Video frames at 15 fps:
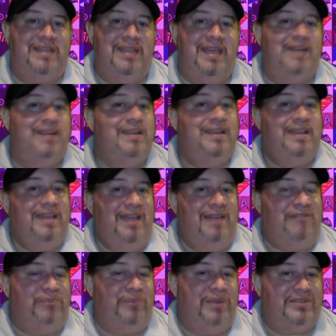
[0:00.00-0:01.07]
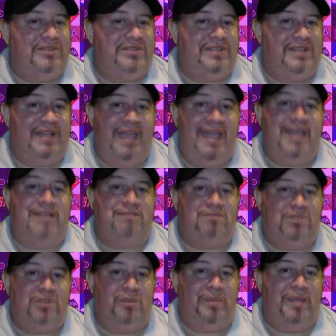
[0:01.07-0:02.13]
again. And Fuerza is like, hey,
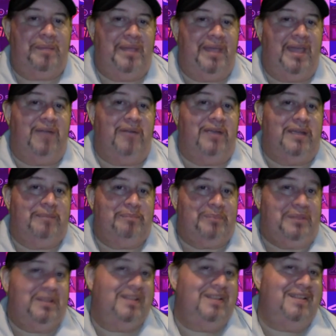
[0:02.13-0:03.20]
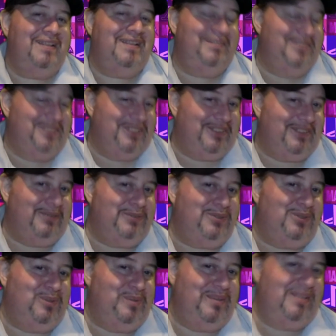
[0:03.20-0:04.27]
don't make me angry. Which I thought was
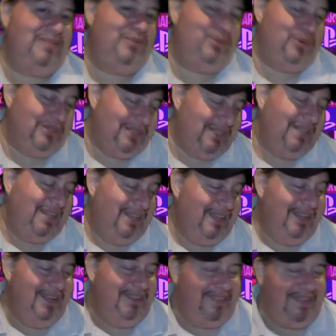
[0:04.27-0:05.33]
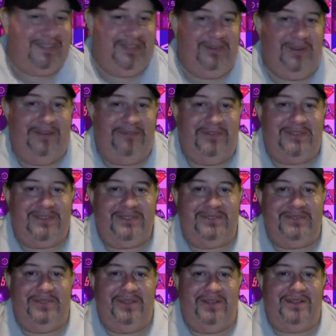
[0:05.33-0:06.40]
cool because, of course, that's a reference
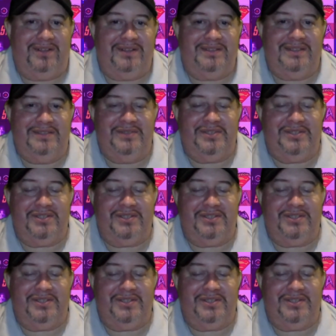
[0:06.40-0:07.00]
to the Hulk TV